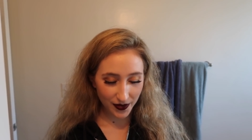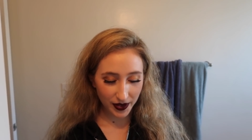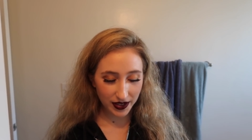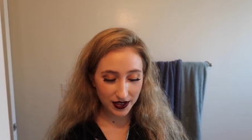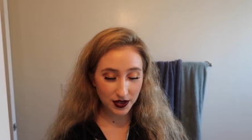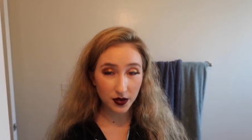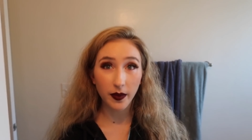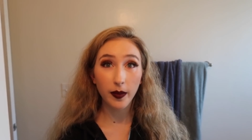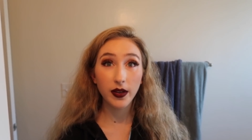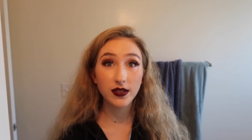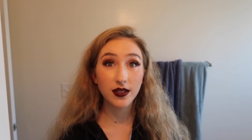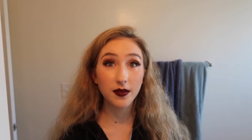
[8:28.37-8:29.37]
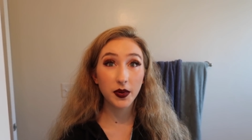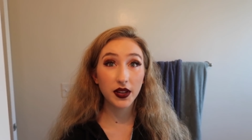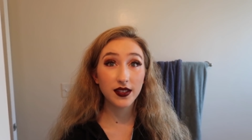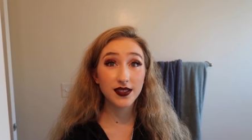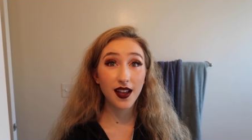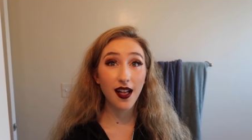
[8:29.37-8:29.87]
I really do. Maybe I shouldn't have
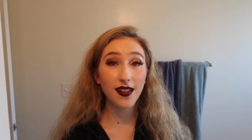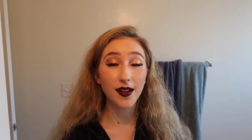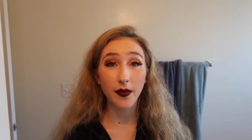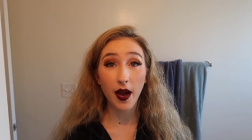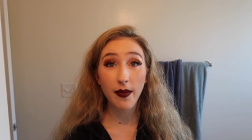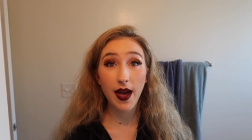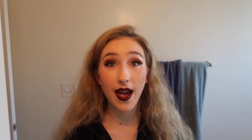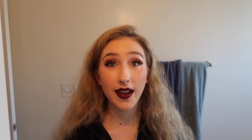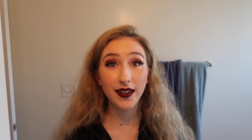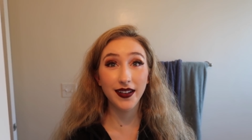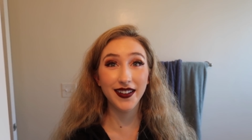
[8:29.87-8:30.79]
picked this color. My bad.